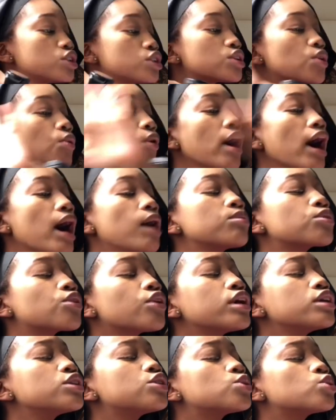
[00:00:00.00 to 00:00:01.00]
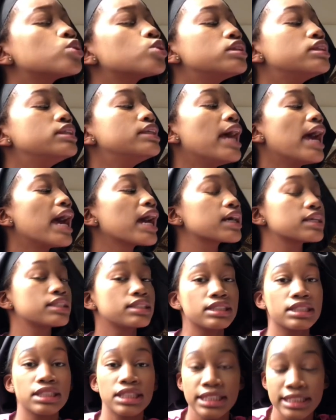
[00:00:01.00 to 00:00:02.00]
so what i'm going to
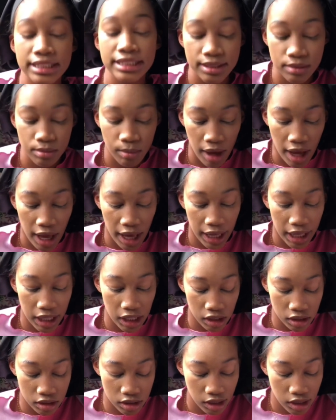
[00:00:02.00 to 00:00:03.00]
next is my